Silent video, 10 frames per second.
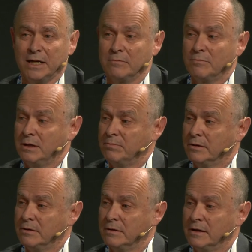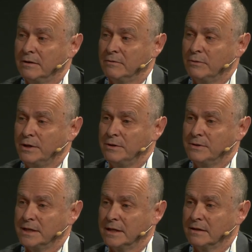million people were
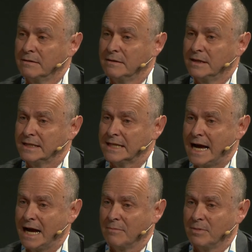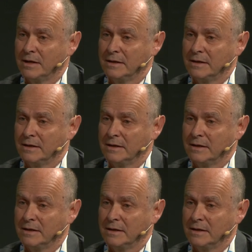using this app,